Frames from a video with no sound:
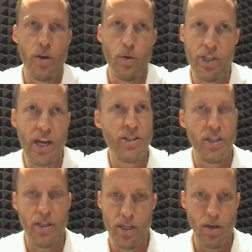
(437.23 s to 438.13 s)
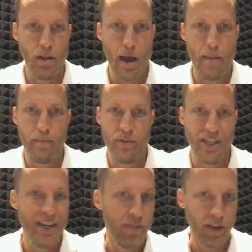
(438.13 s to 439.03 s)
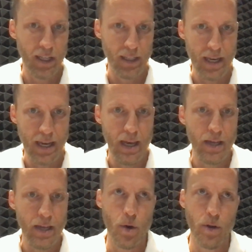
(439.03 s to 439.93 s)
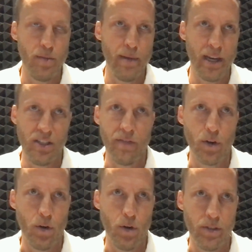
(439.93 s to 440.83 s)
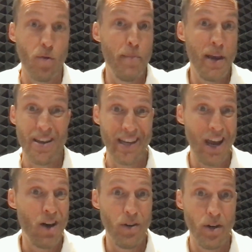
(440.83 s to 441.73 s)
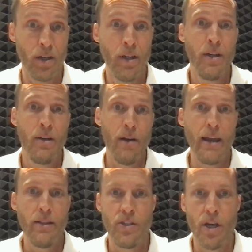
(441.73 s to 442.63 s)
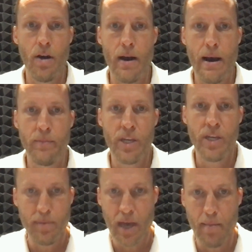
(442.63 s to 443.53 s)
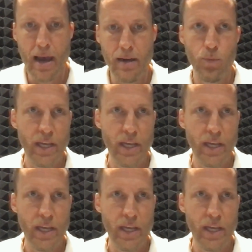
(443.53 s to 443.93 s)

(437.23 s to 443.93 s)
So changing the deal up significantly is going to make it difficult to remain on the calendar, right? So keep that in mind.